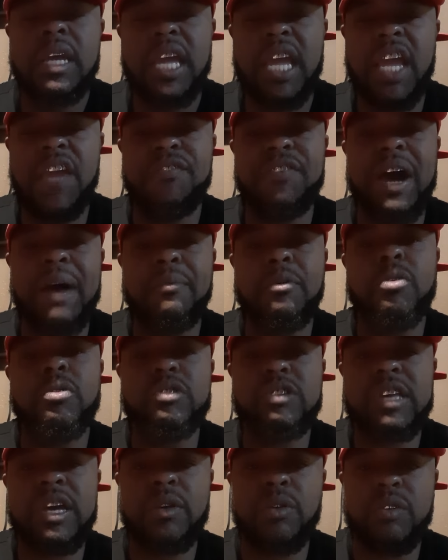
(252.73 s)
If I'm going
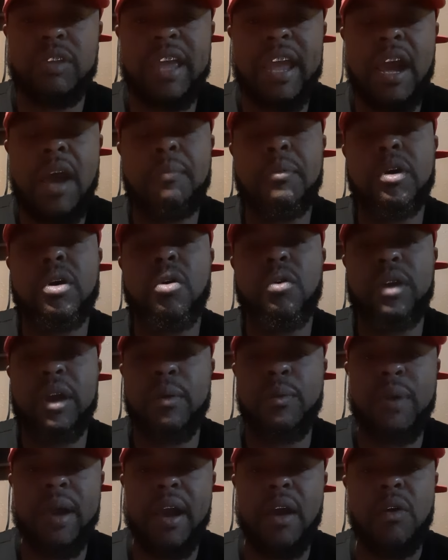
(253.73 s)
to settle down, I'm going to go that
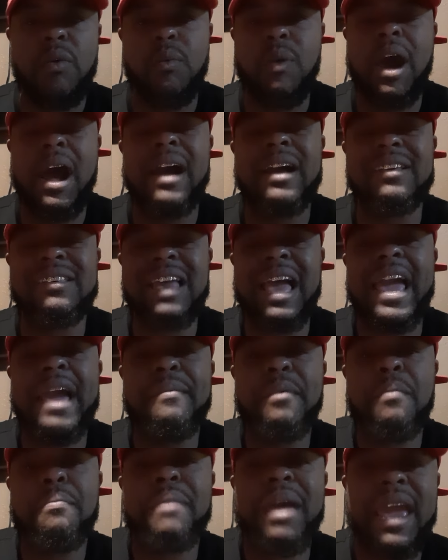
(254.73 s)
route. Why? Because I
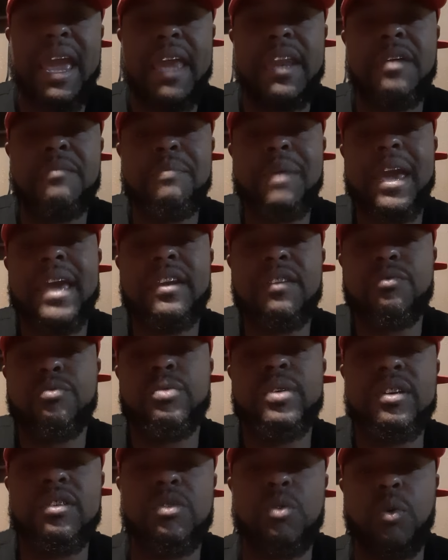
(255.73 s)
am a man, a man of
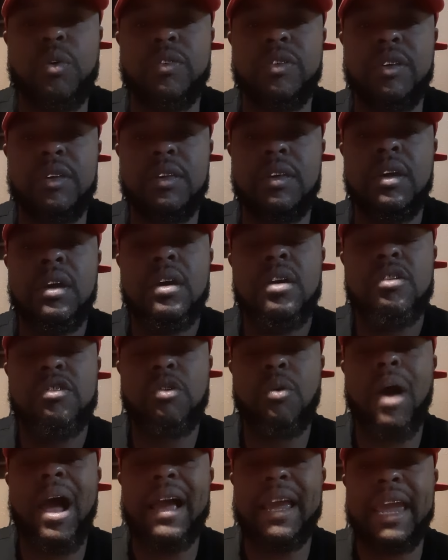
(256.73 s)
resources.
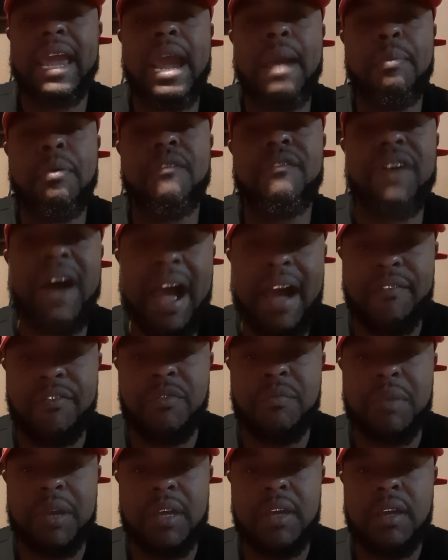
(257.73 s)
So I can provide for
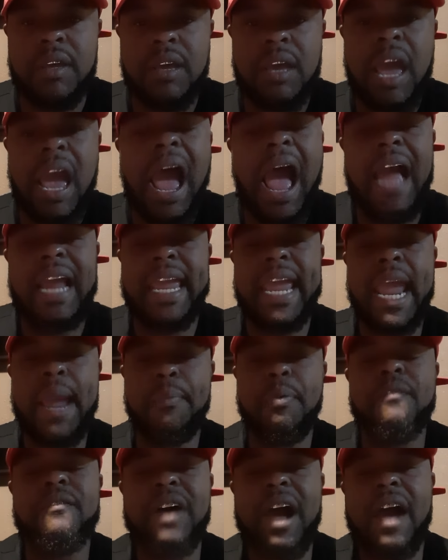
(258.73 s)
me. I can
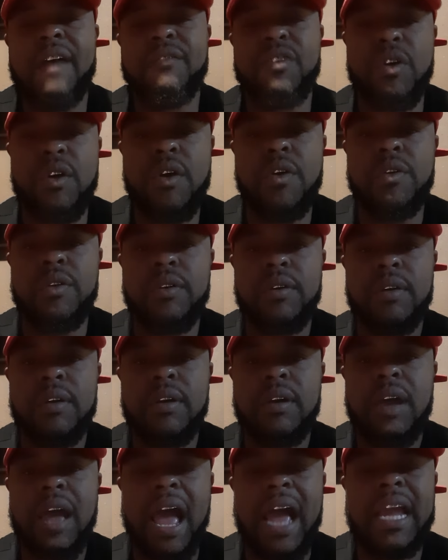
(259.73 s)
provide for her.
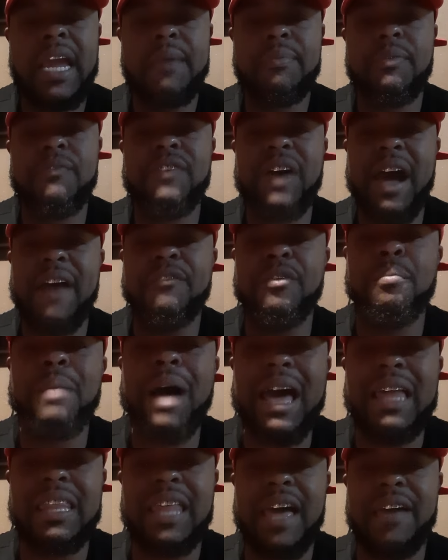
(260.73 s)
I can't provide for
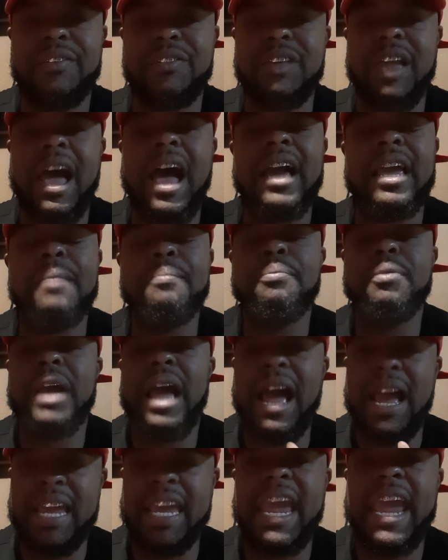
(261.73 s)
my lifestyle. I can
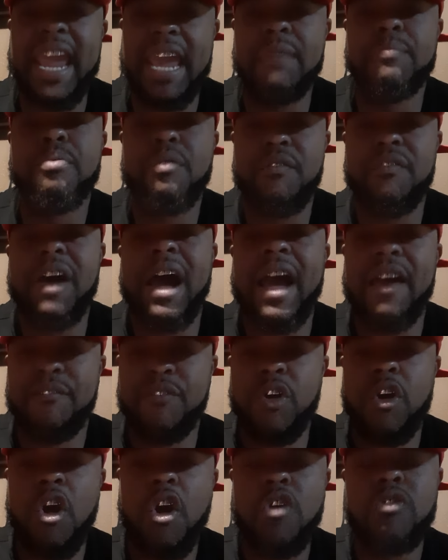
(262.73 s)
I can provide
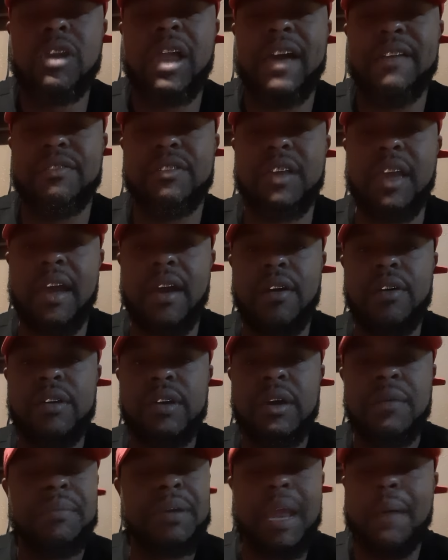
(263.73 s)
for her lifestyle,
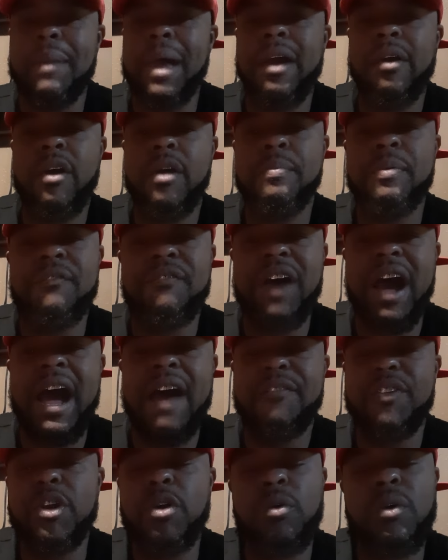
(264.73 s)
but I'm not going to
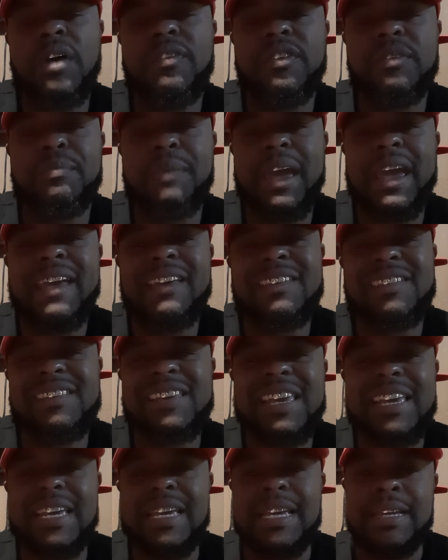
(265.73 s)
provide for no other man's
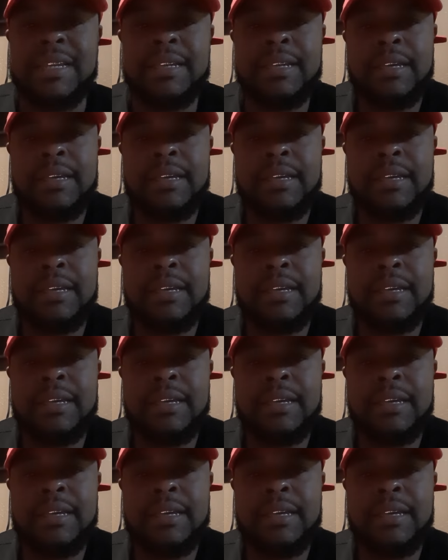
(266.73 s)
seed.